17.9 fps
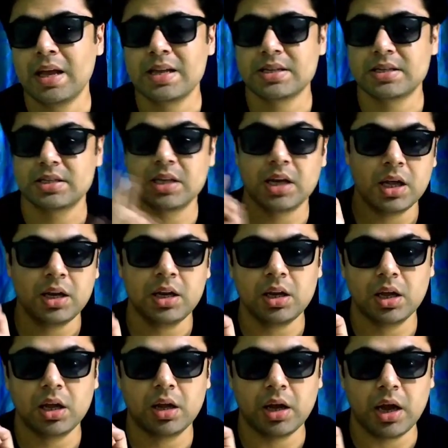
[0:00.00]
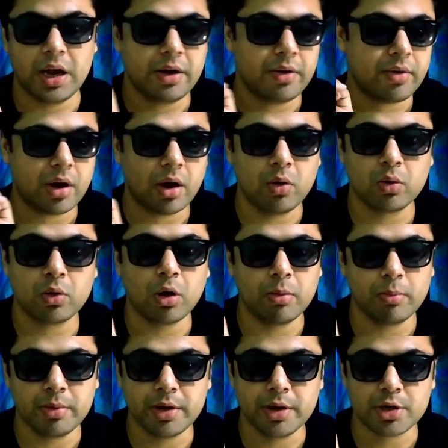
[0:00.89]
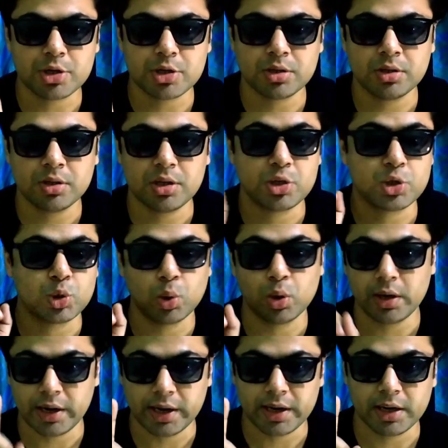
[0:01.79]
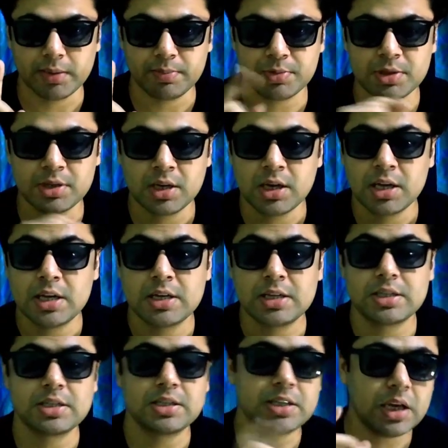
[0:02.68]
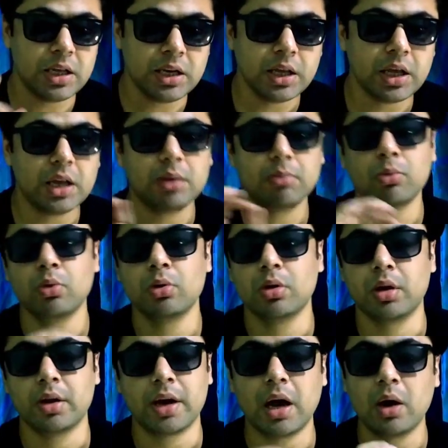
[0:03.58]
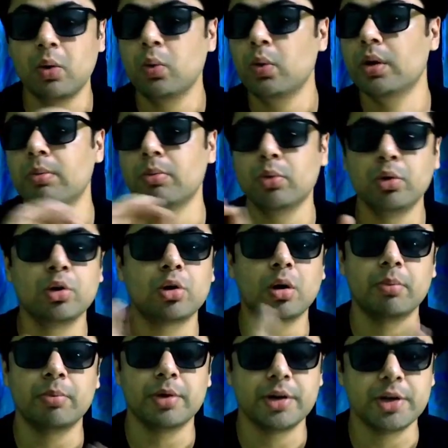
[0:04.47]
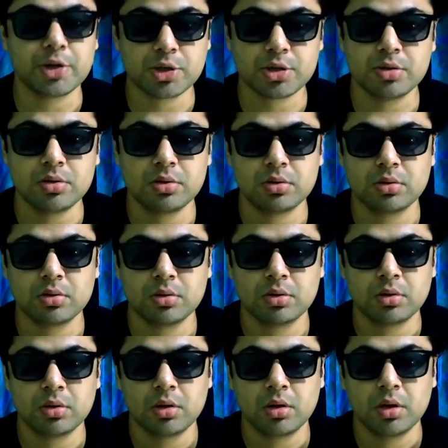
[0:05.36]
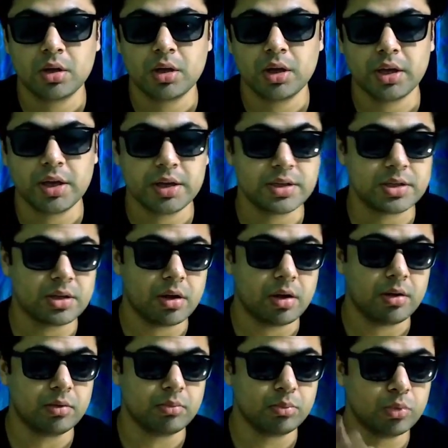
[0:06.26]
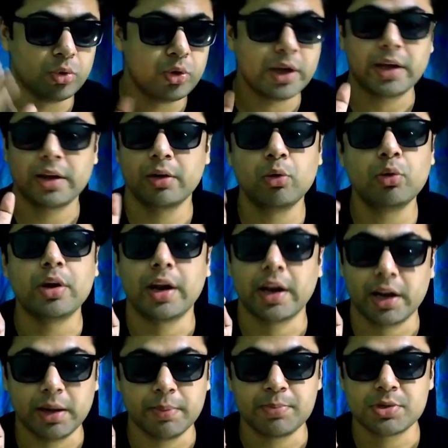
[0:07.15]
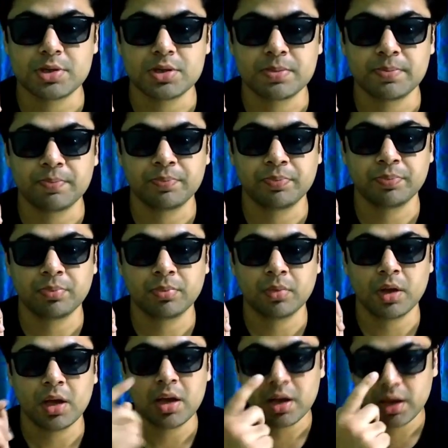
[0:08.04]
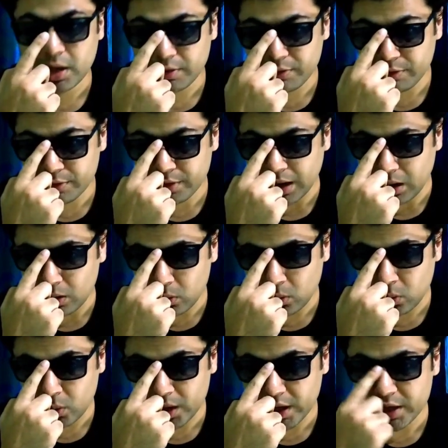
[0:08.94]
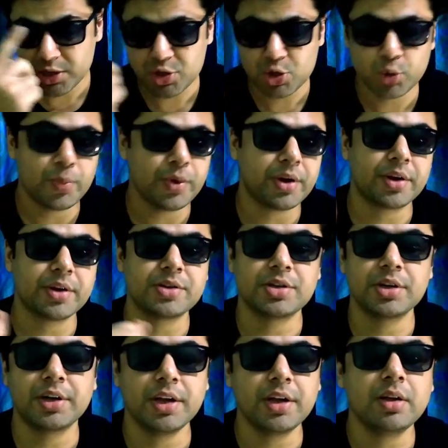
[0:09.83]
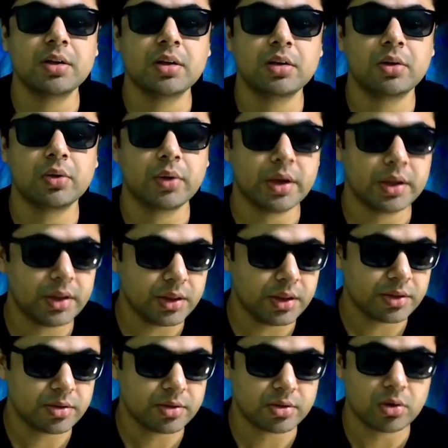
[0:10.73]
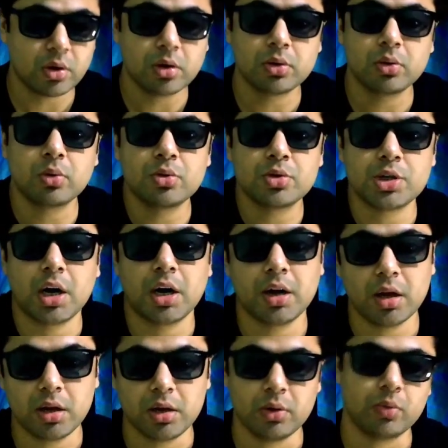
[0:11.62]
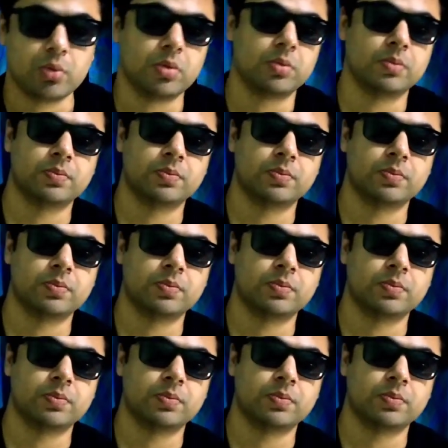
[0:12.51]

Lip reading: Sun and Rahu combination is solar eclipse. Sun and Moon, Rahu and Moon combination is lunar eclipse. If Rahu and Jupiter is sitting together, this is called Guru Chandala Yoga.